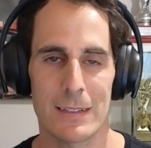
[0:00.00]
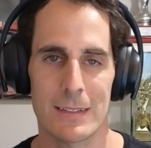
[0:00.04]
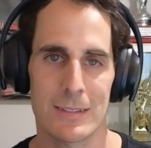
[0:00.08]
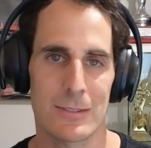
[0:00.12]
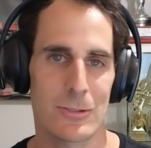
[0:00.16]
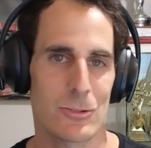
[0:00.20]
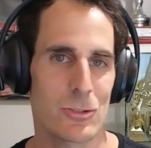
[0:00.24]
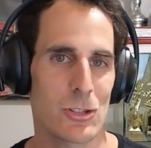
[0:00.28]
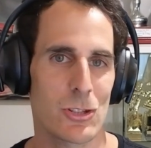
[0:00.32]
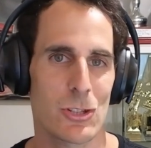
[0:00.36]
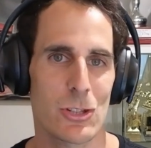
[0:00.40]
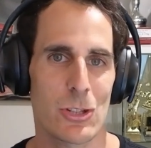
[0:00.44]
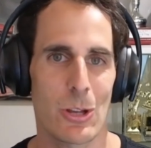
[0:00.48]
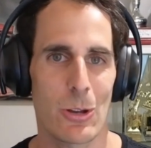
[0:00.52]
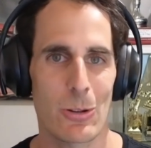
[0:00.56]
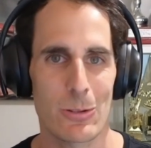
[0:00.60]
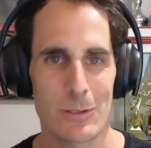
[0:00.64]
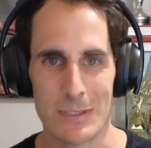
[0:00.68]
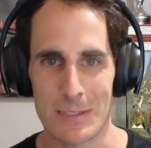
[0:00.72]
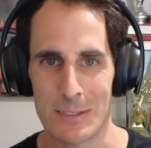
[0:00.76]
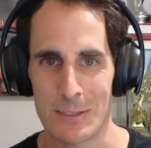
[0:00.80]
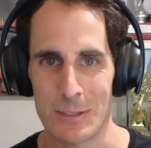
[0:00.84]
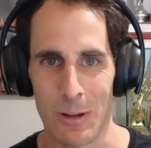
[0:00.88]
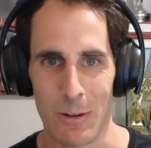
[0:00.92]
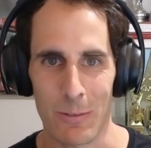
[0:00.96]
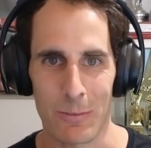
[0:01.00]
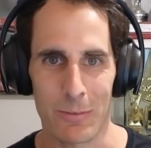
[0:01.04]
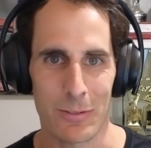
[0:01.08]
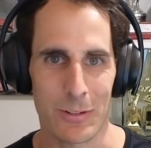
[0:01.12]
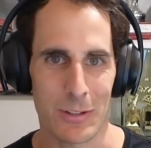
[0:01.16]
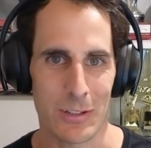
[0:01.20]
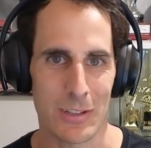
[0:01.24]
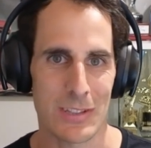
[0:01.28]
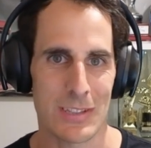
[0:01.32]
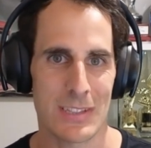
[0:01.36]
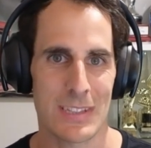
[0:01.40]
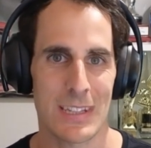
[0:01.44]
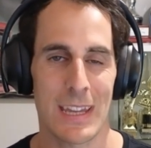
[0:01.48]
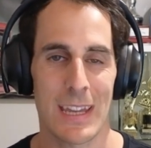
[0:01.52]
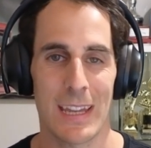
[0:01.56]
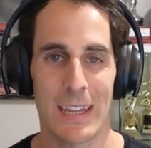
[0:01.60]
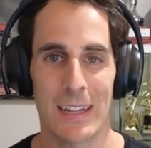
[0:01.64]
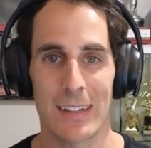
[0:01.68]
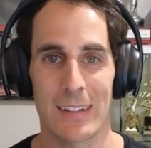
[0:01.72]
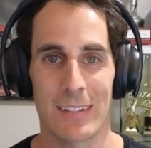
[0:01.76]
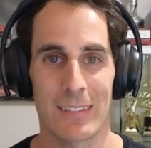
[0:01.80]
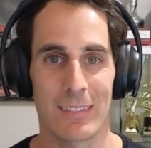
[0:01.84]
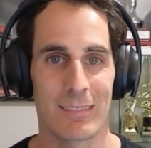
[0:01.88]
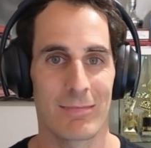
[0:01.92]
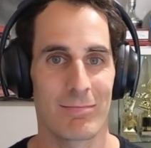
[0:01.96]
just shows his confidence,
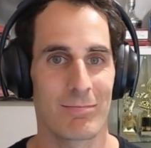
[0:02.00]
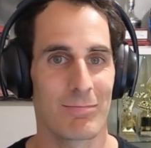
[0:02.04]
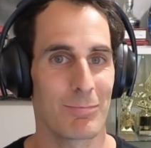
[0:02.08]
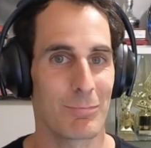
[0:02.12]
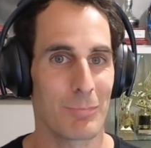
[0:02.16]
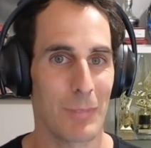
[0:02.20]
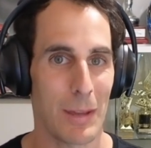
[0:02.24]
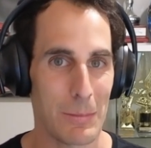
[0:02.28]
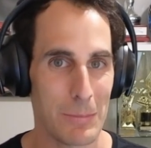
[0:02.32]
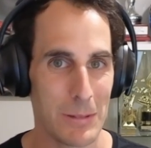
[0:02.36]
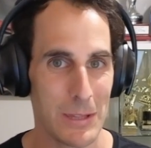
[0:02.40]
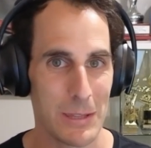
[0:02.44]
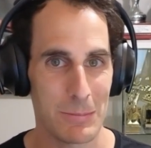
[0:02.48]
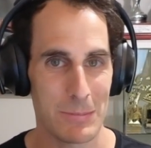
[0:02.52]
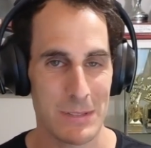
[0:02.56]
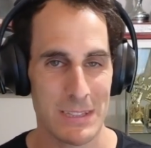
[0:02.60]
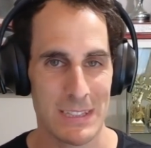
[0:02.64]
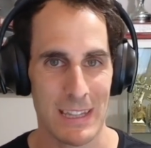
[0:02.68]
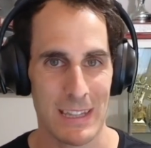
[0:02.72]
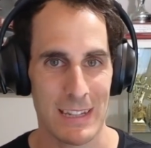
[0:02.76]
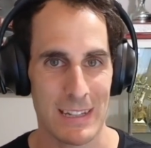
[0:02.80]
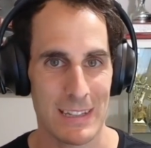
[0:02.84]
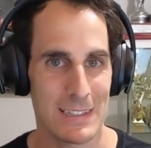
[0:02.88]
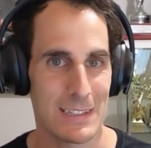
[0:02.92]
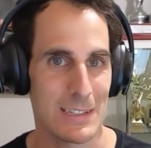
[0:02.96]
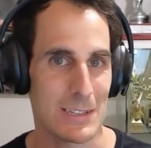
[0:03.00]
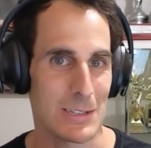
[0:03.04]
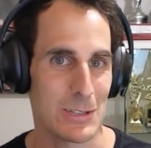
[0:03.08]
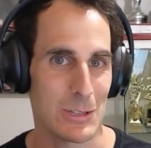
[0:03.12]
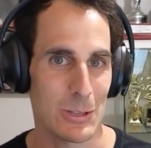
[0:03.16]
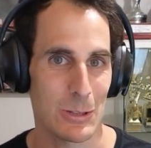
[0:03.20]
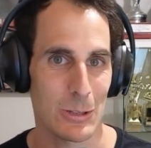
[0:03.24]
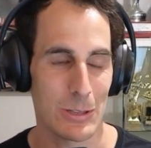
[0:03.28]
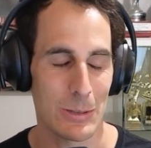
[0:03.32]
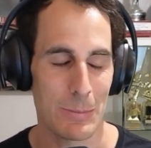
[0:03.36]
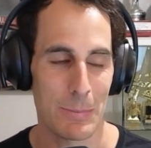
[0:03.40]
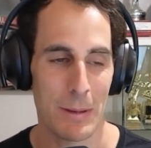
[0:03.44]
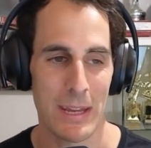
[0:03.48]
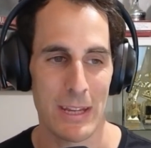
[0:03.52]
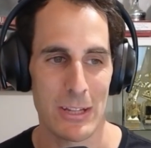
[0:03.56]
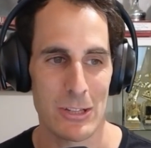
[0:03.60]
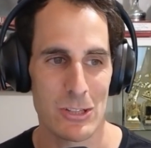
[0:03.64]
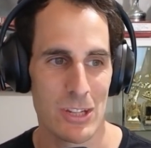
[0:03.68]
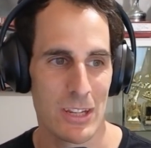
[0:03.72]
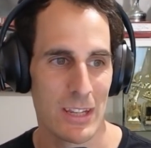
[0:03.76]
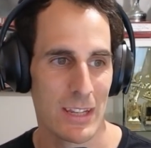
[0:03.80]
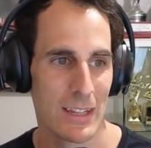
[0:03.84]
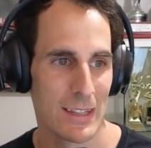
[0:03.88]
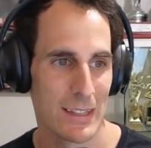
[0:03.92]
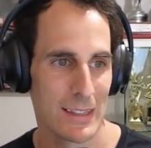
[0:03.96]
and maybe the Mercedes has turned the page.
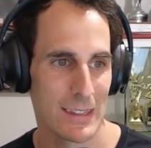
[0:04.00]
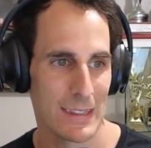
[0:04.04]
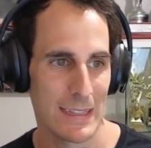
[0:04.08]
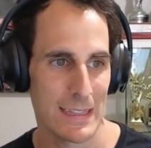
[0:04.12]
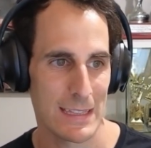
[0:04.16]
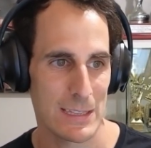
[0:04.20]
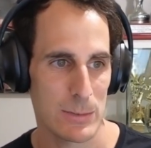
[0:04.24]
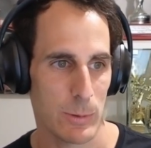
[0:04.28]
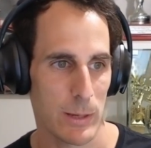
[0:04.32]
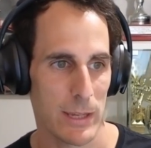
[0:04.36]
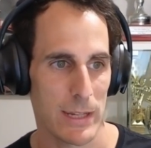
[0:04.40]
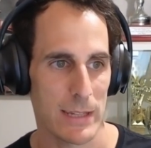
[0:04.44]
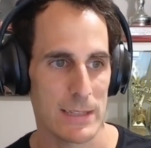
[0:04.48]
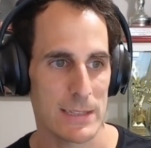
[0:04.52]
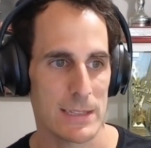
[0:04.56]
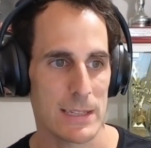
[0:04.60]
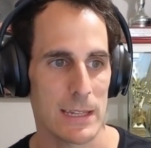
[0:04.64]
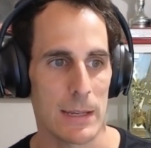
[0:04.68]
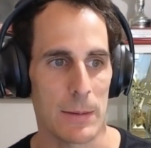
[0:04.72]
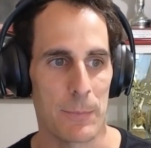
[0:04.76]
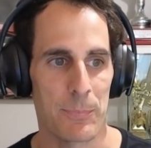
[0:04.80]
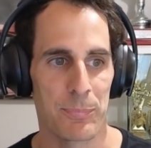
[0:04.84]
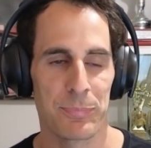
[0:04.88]
Let's wait and see.